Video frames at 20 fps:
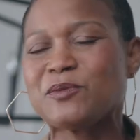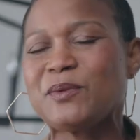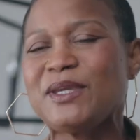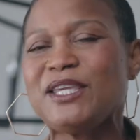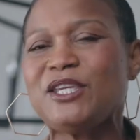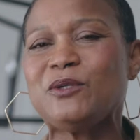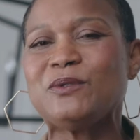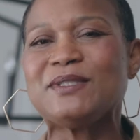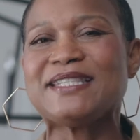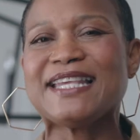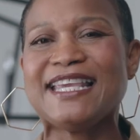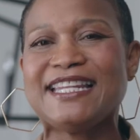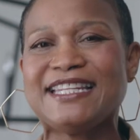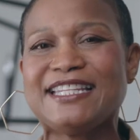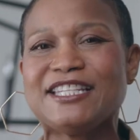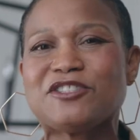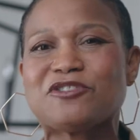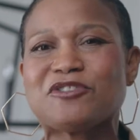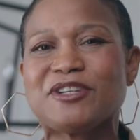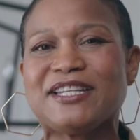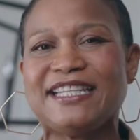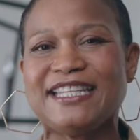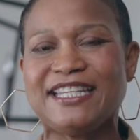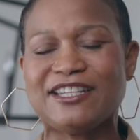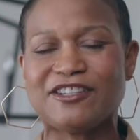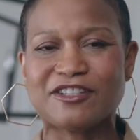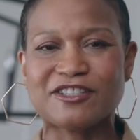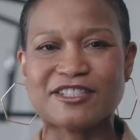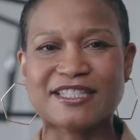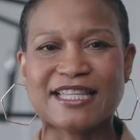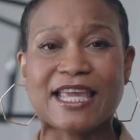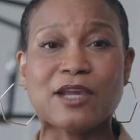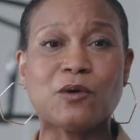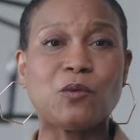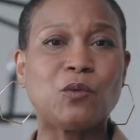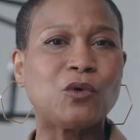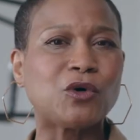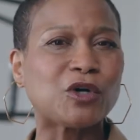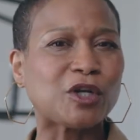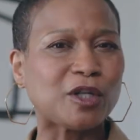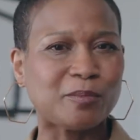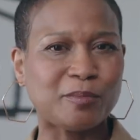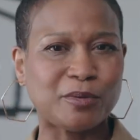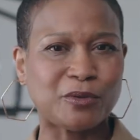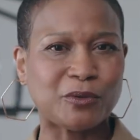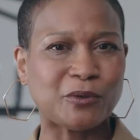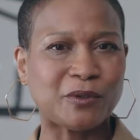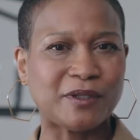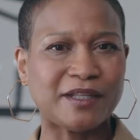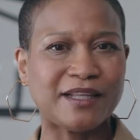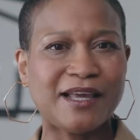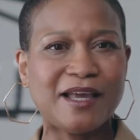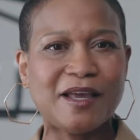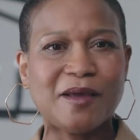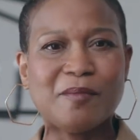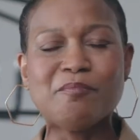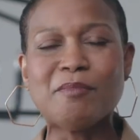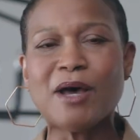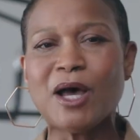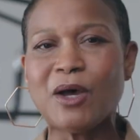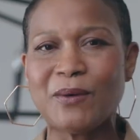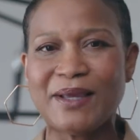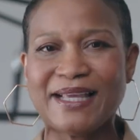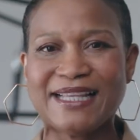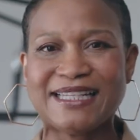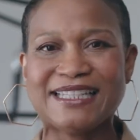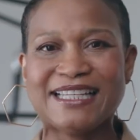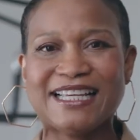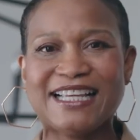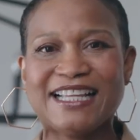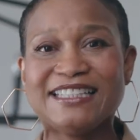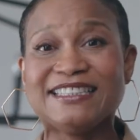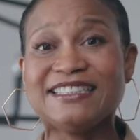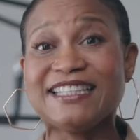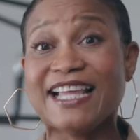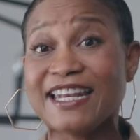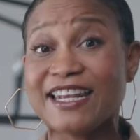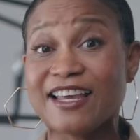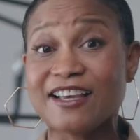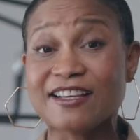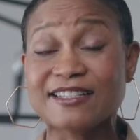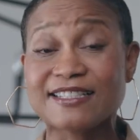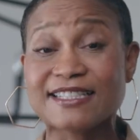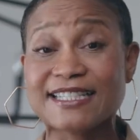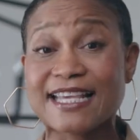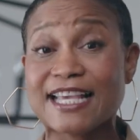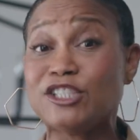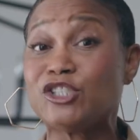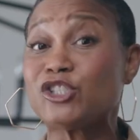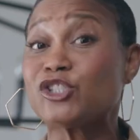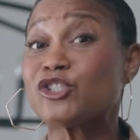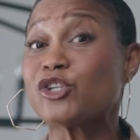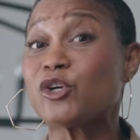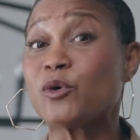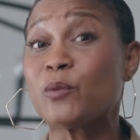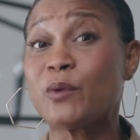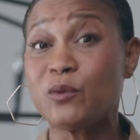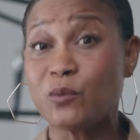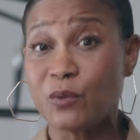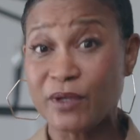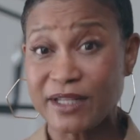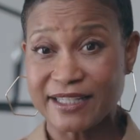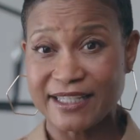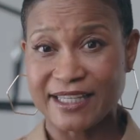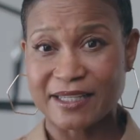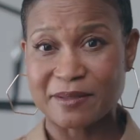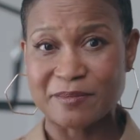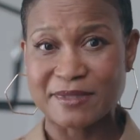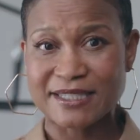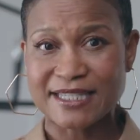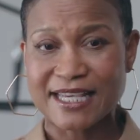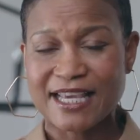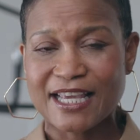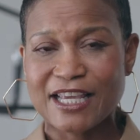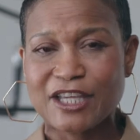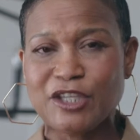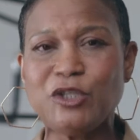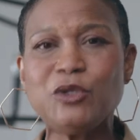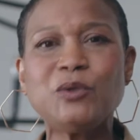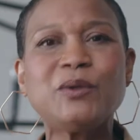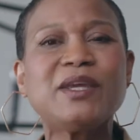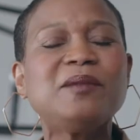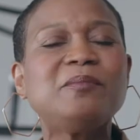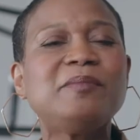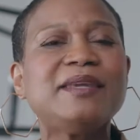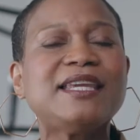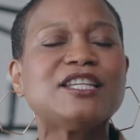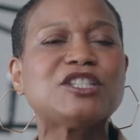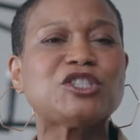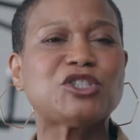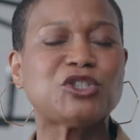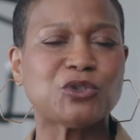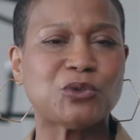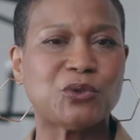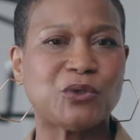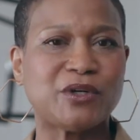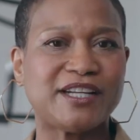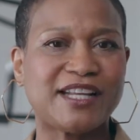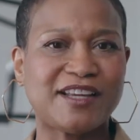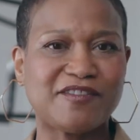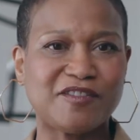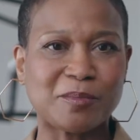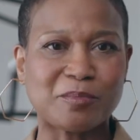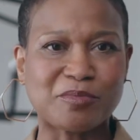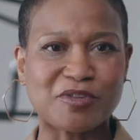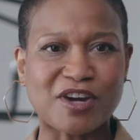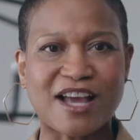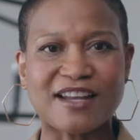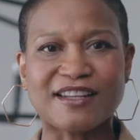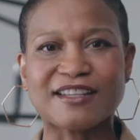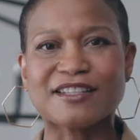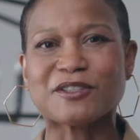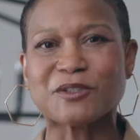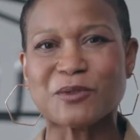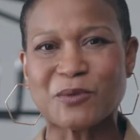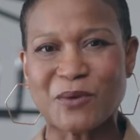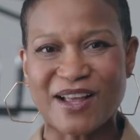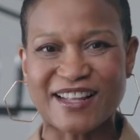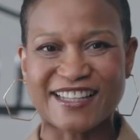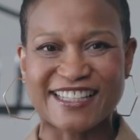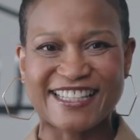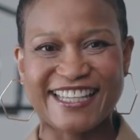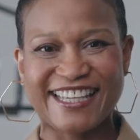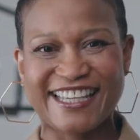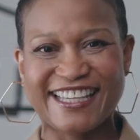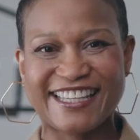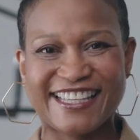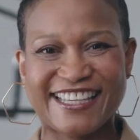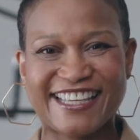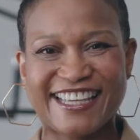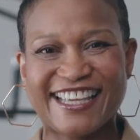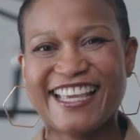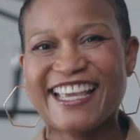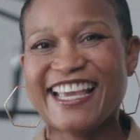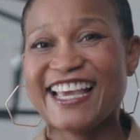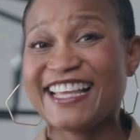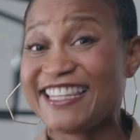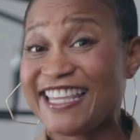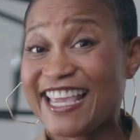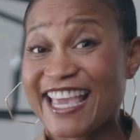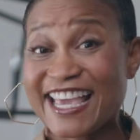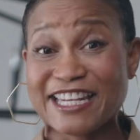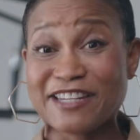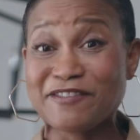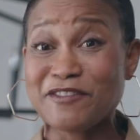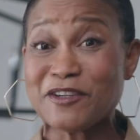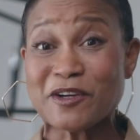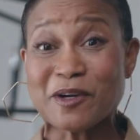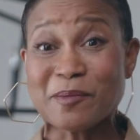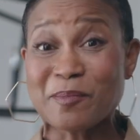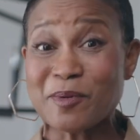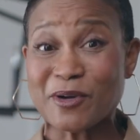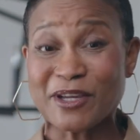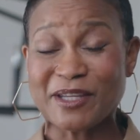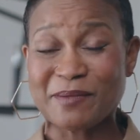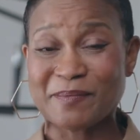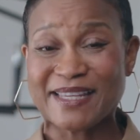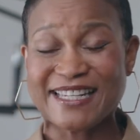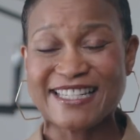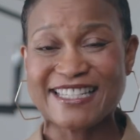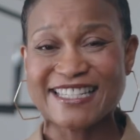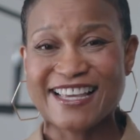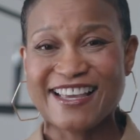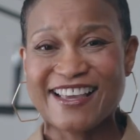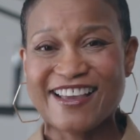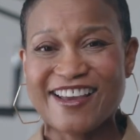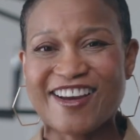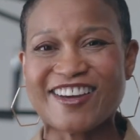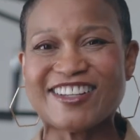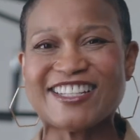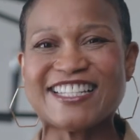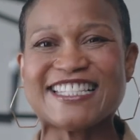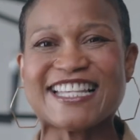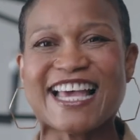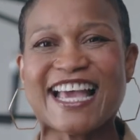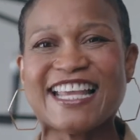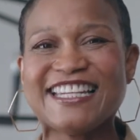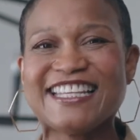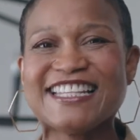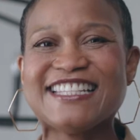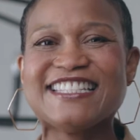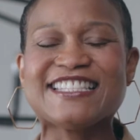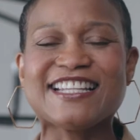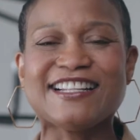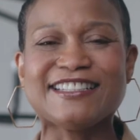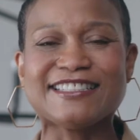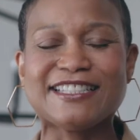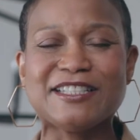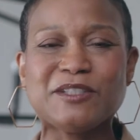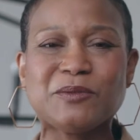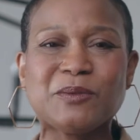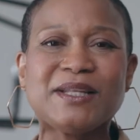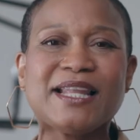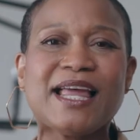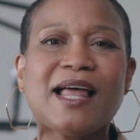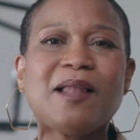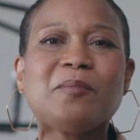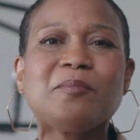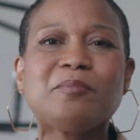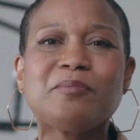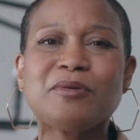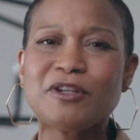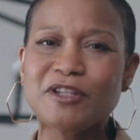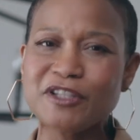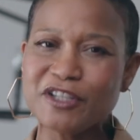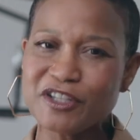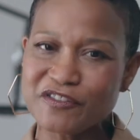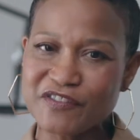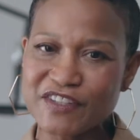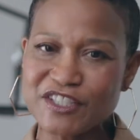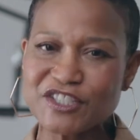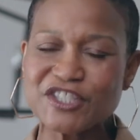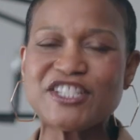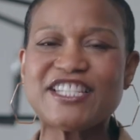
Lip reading: we use industry leaders like Whirlpool, Moen, Lennox, and Sherwin-Williams, you can be assured of the product quality. At the end of your appointment, our design consultant will help pull your vision